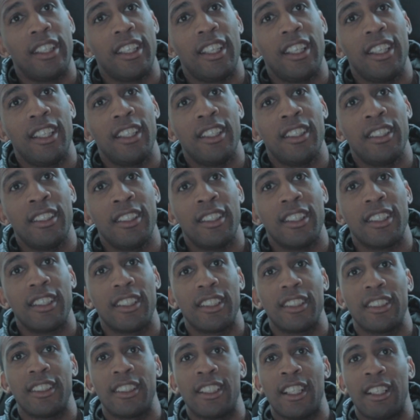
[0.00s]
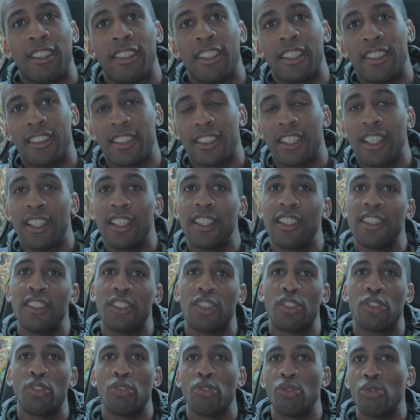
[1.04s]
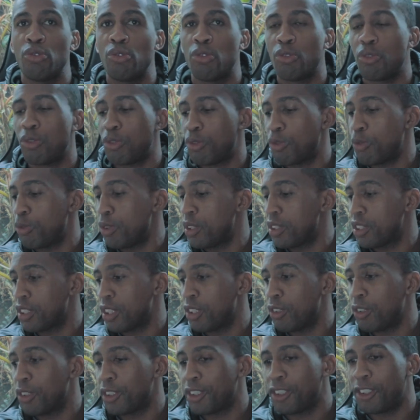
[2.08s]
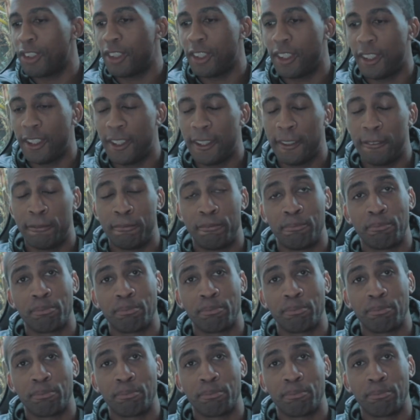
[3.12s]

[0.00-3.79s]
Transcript: And now let's get into what's going on here.